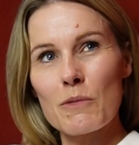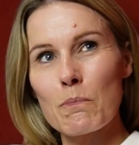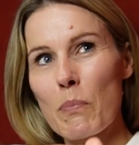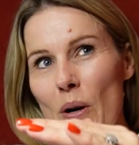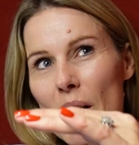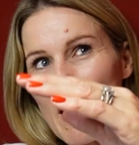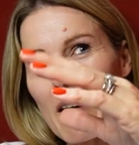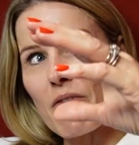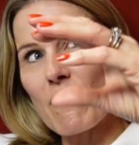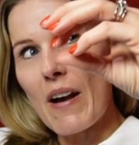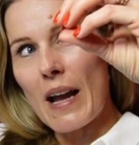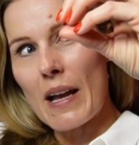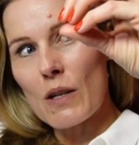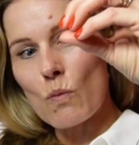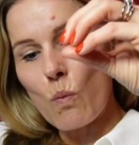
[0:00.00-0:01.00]
But I
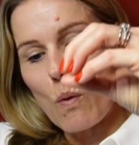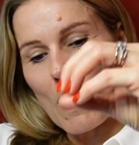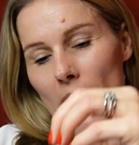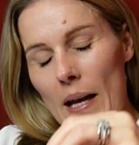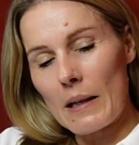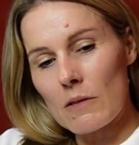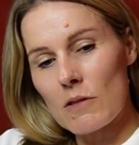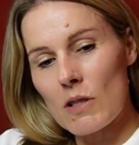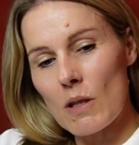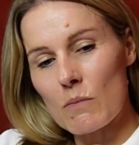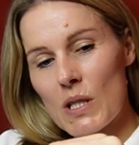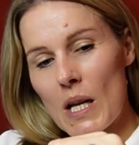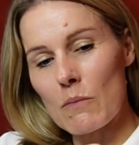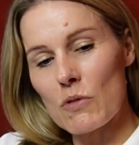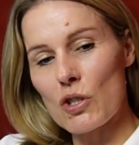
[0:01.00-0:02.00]
find when
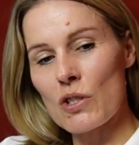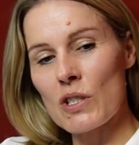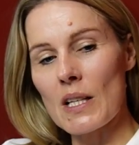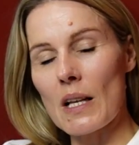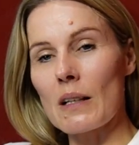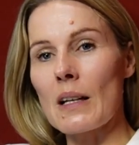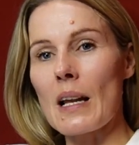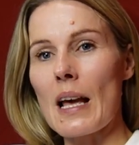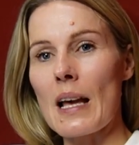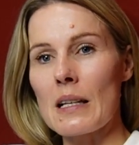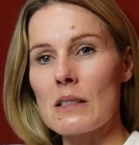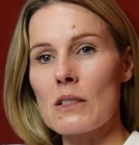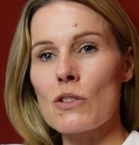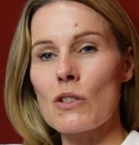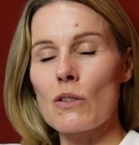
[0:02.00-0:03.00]
sometimes you're sitting
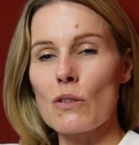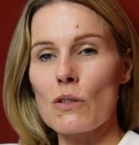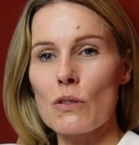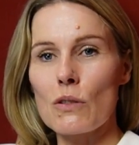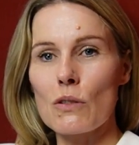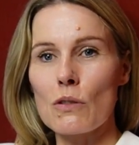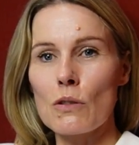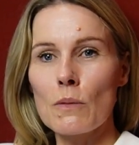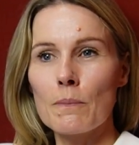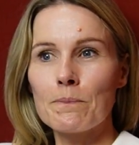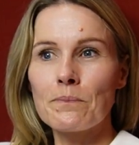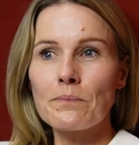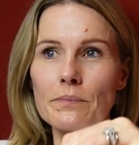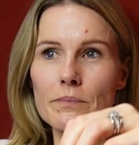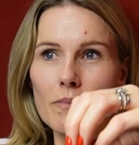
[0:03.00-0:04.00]
into
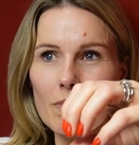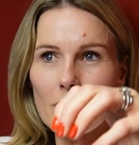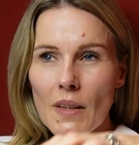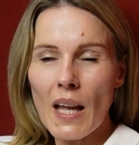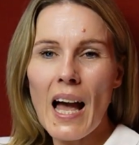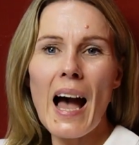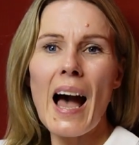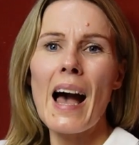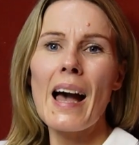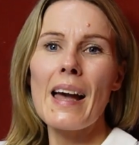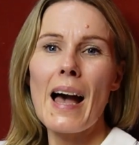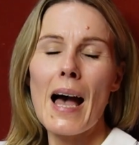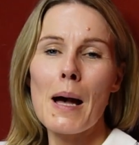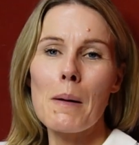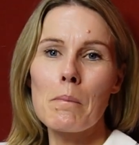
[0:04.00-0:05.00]
I
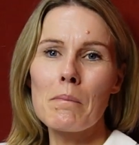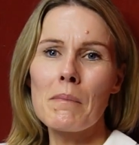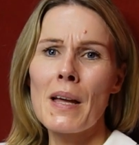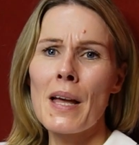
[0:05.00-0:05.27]
am